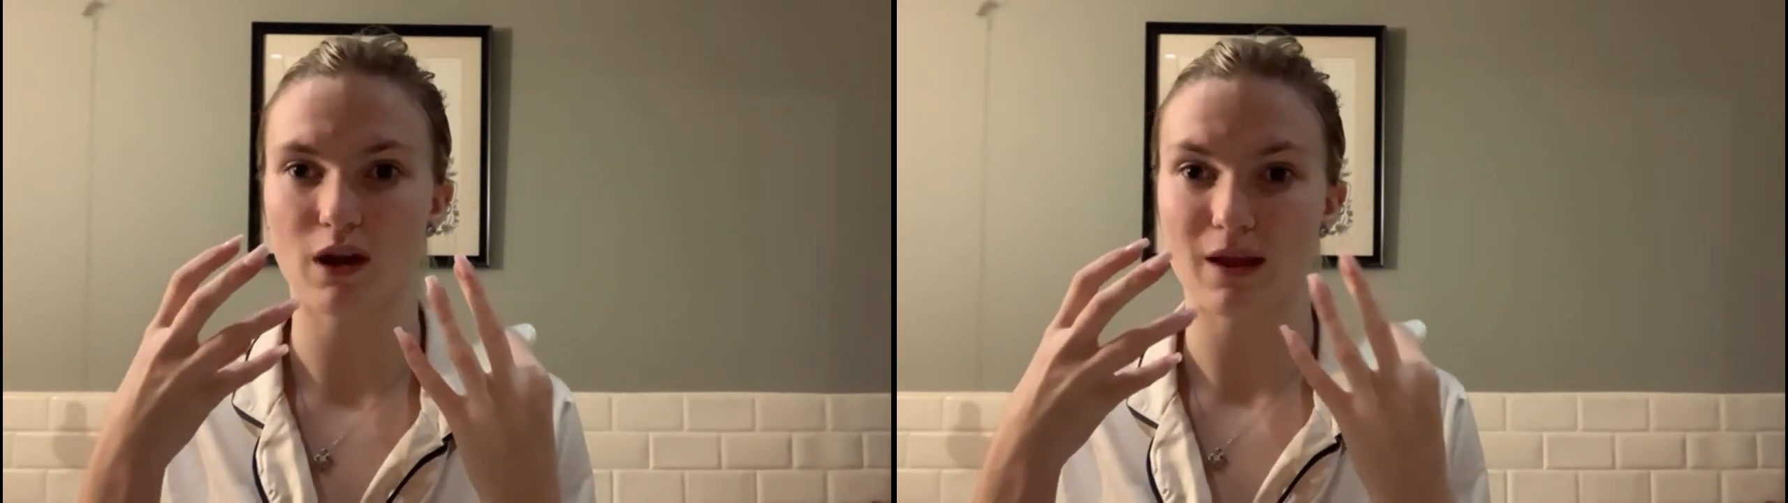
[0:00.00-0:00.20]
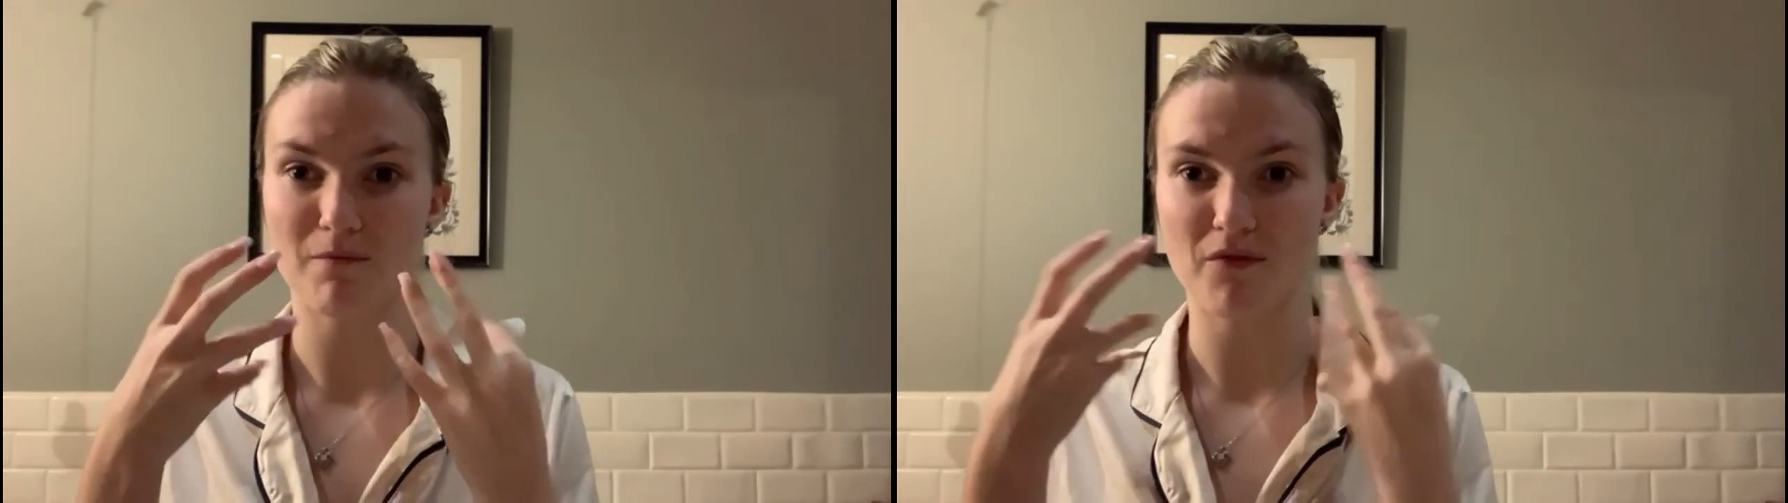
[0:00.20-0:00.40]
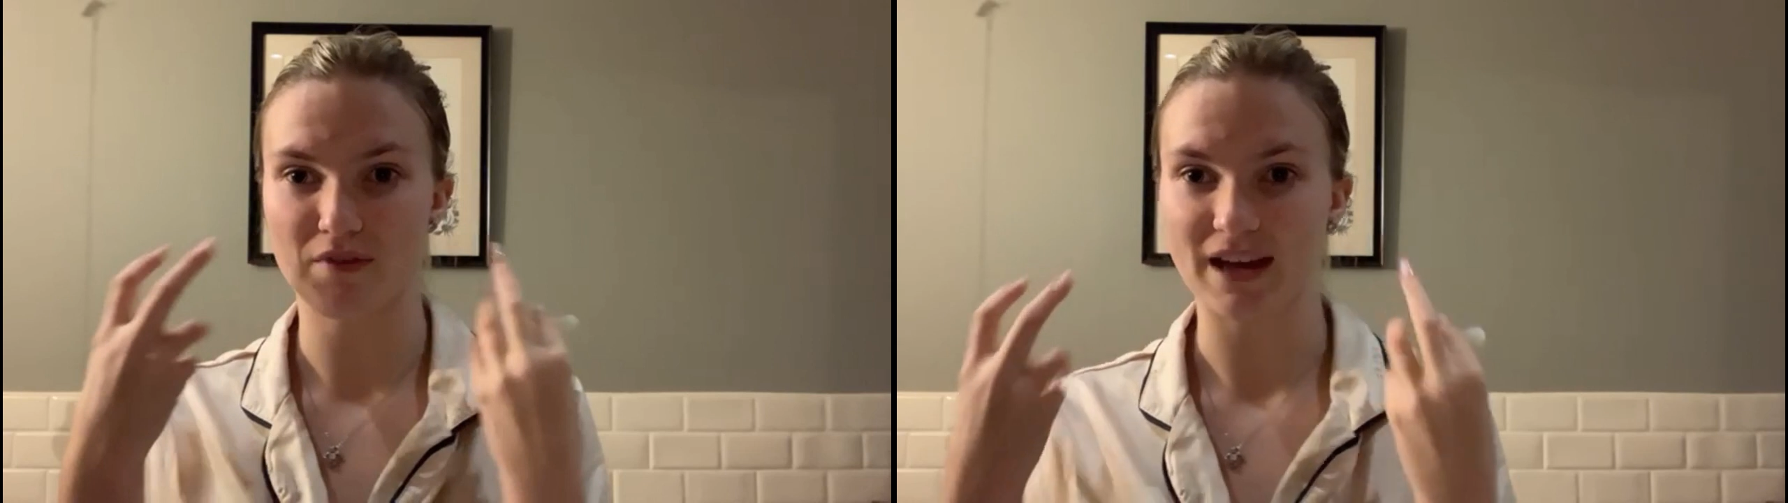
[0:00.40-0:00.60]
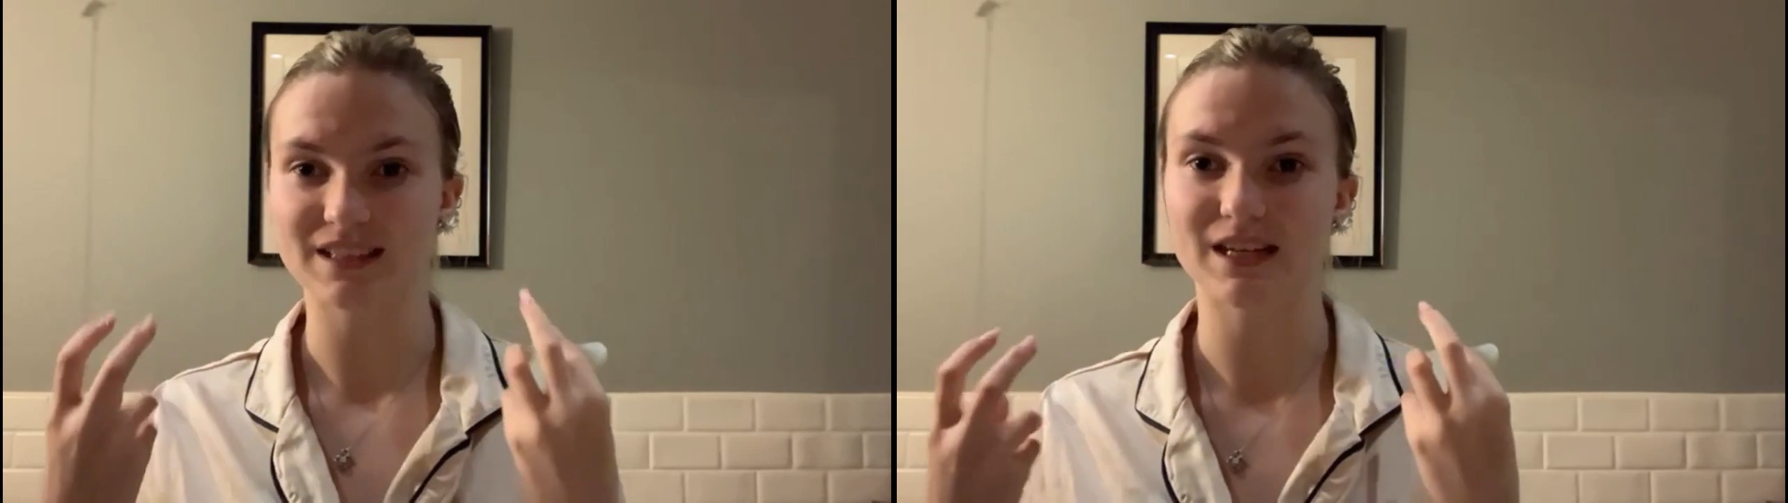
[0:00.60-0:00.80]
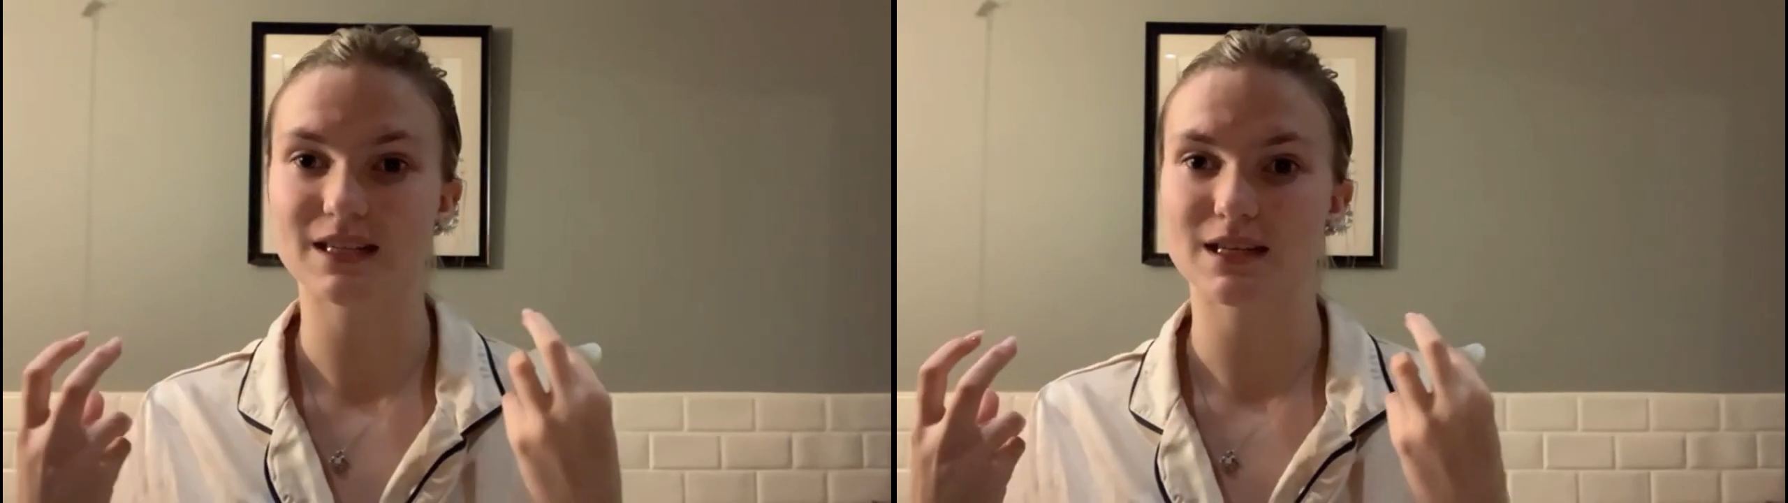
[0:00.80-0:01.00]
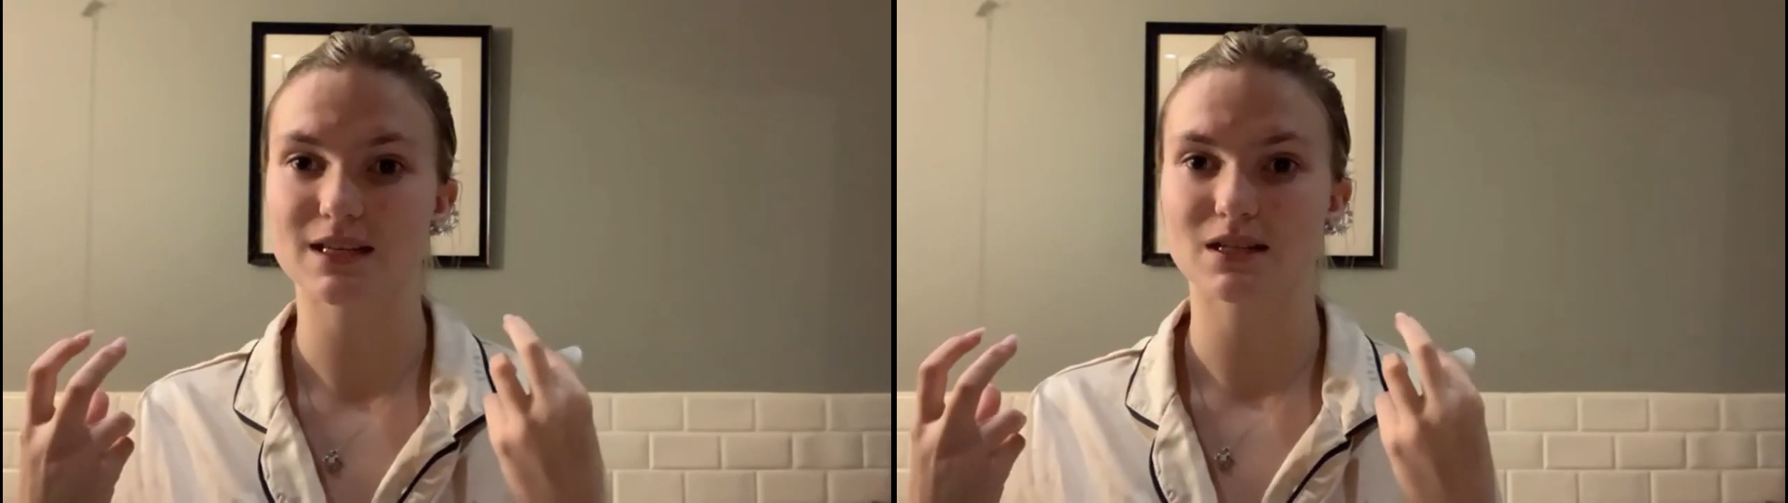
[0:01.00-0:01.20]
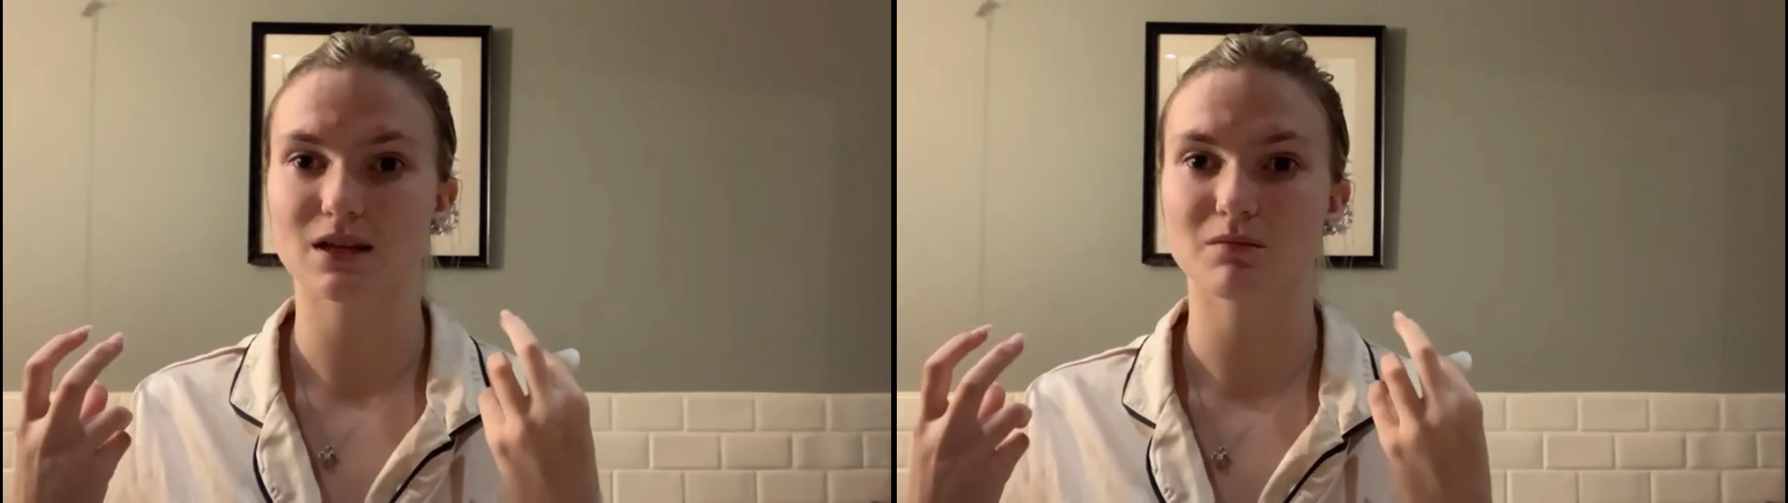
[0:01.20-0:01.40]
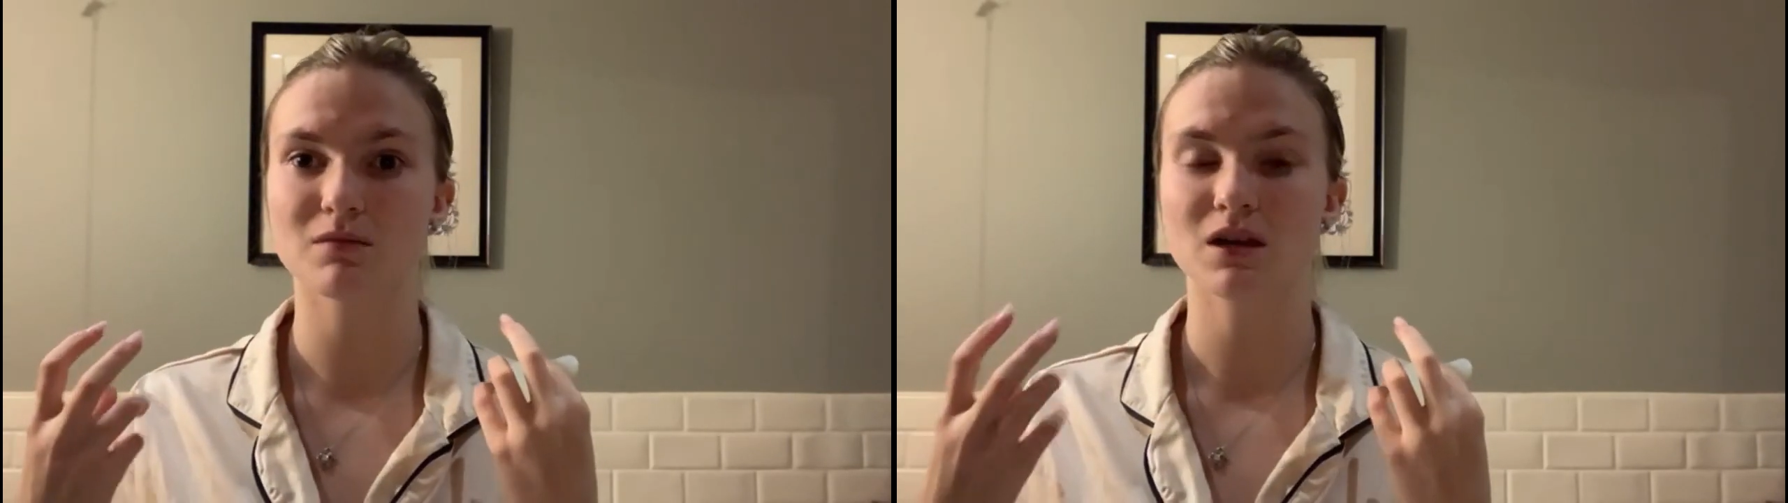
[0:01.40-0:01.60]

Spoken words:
lymphatic system